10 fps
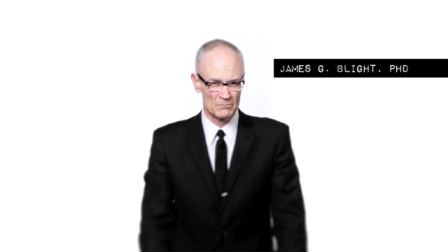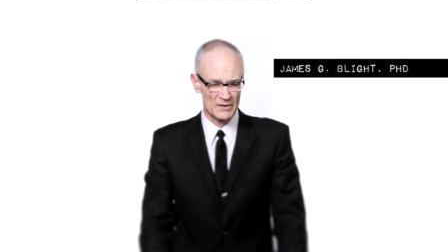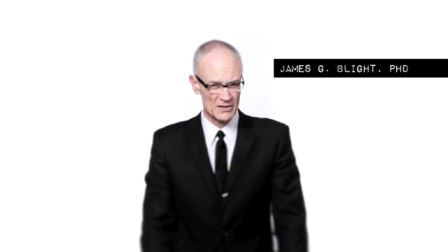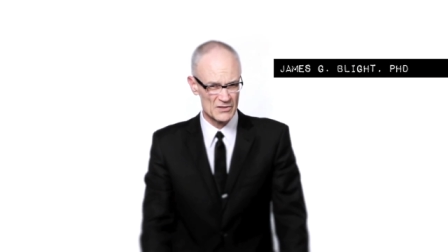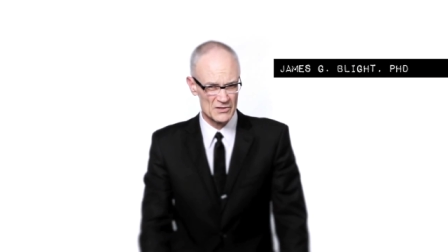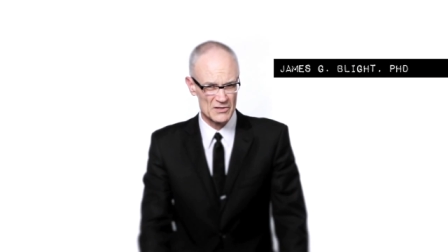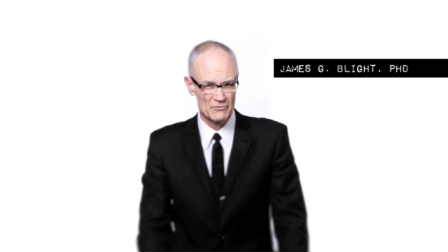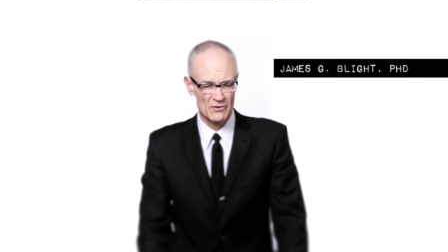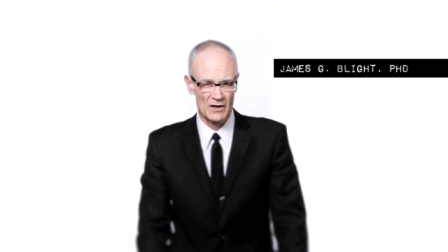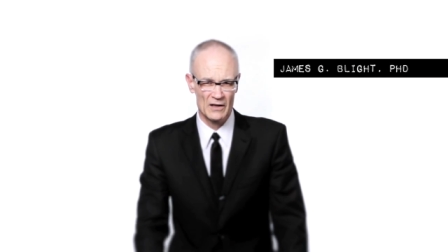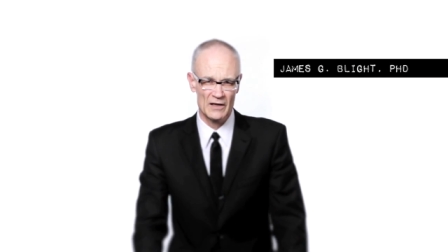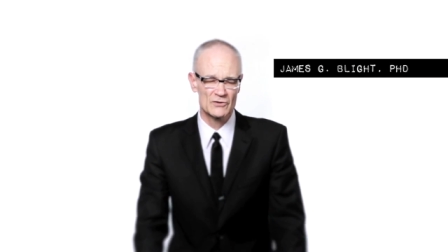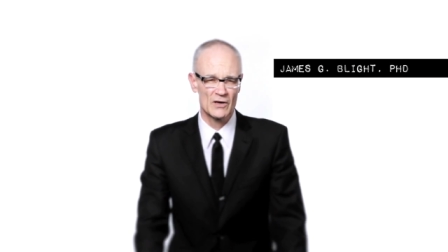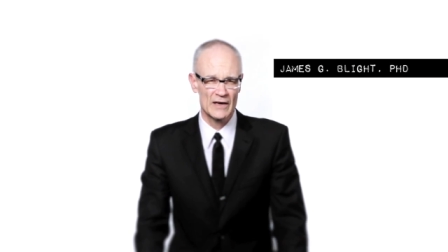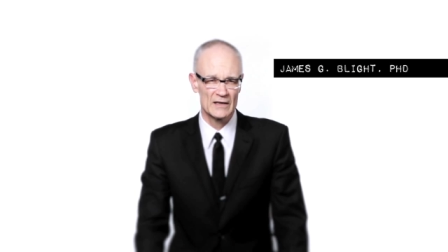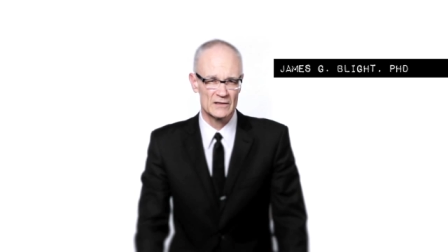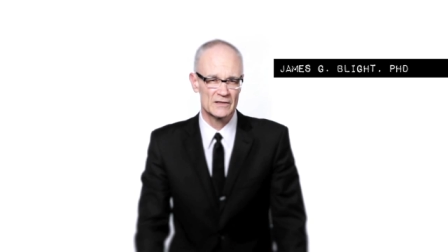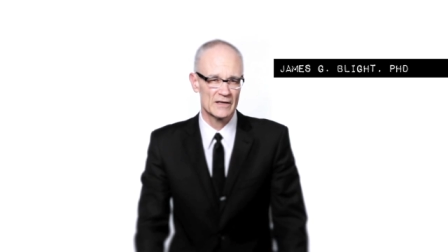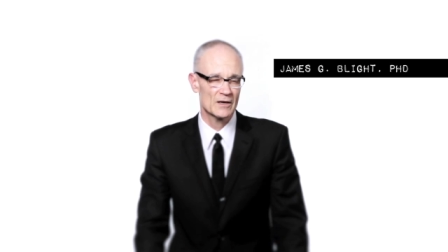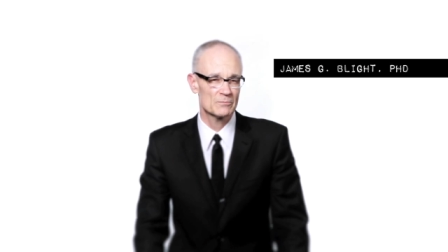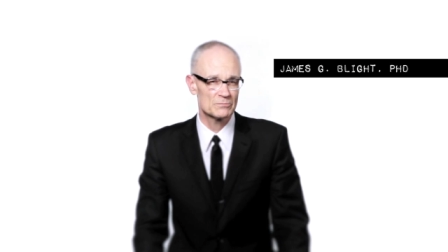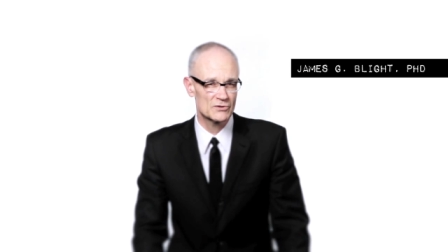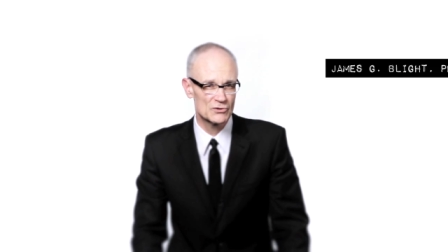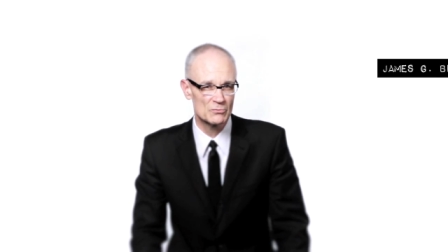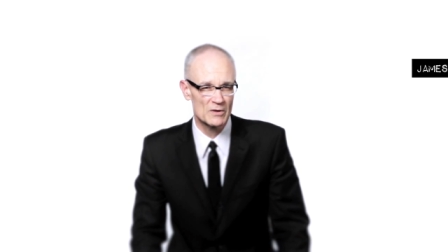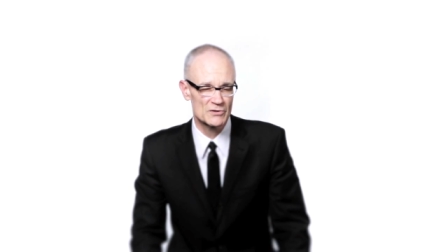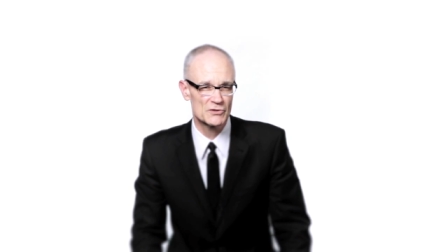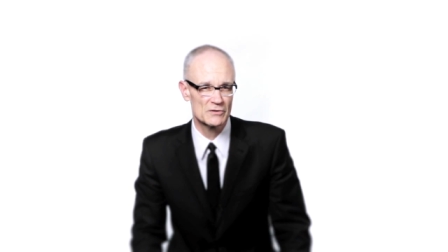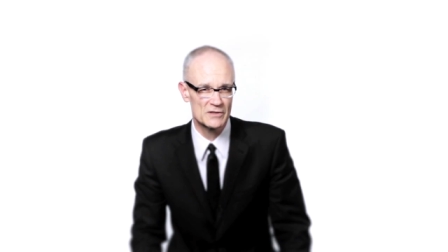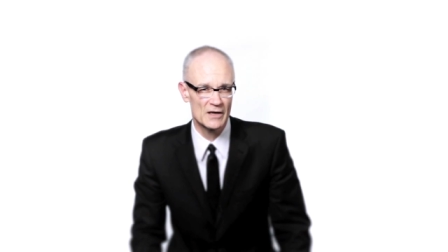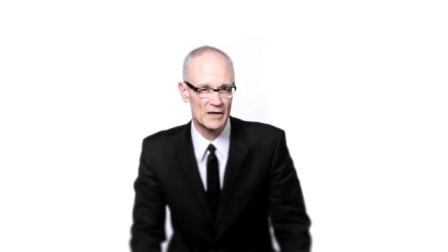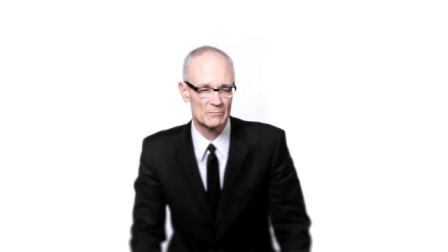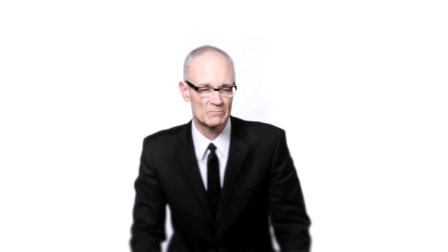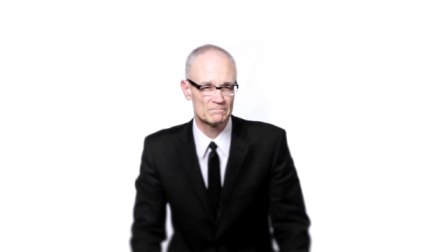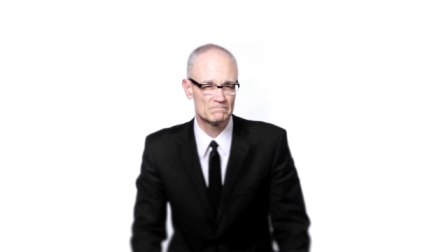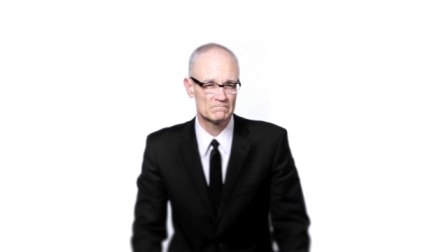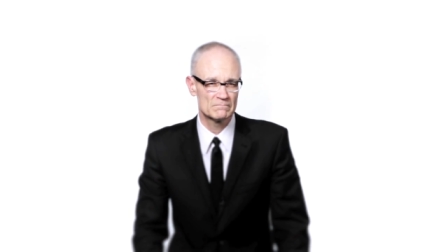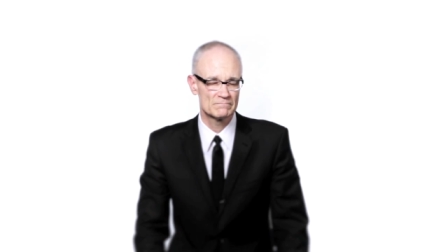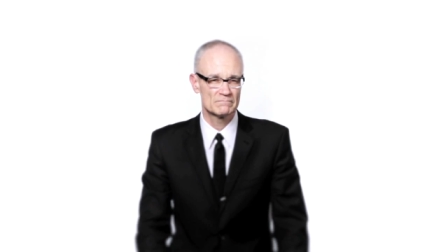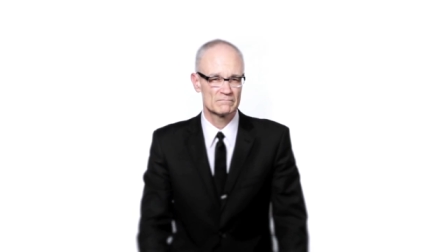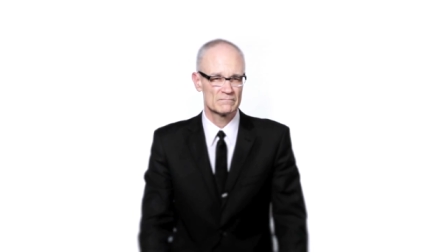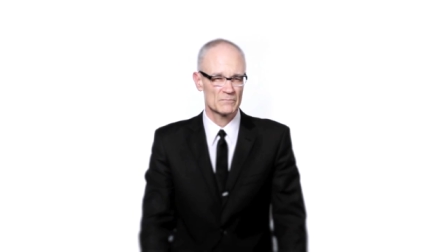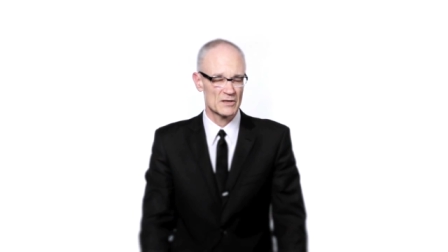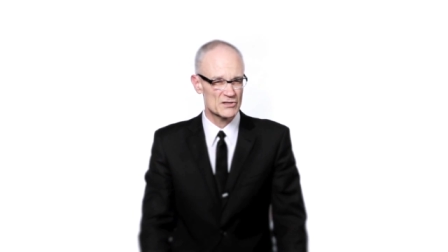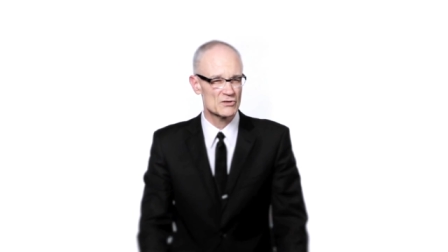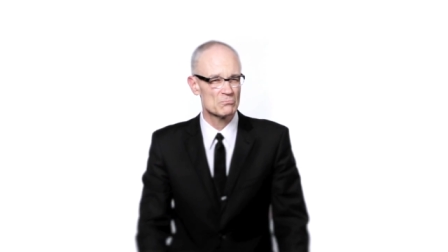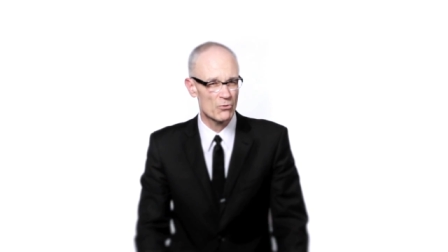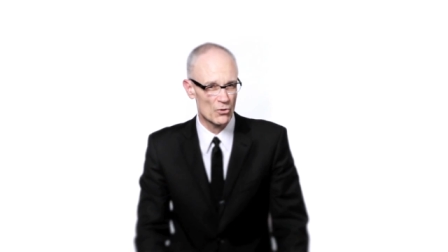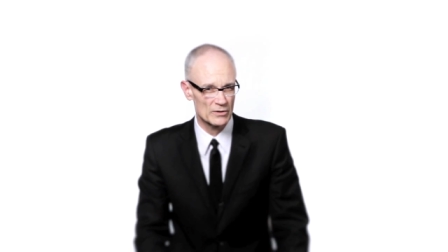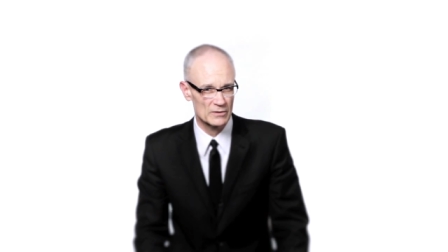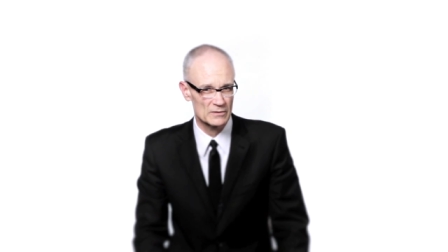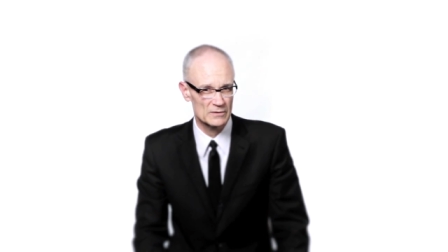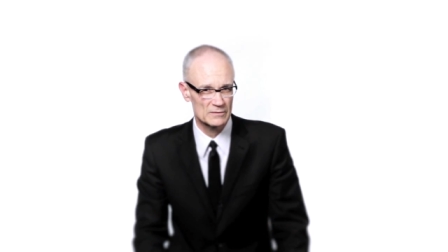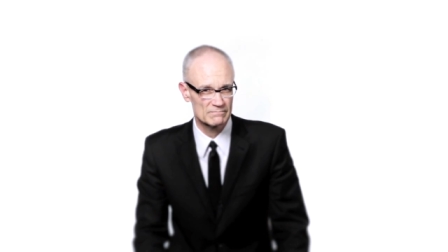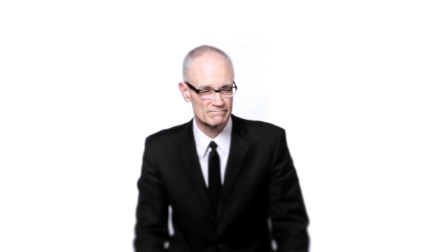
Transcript: Because it's difficult, I'll try not to take up too much of your time, but it's important.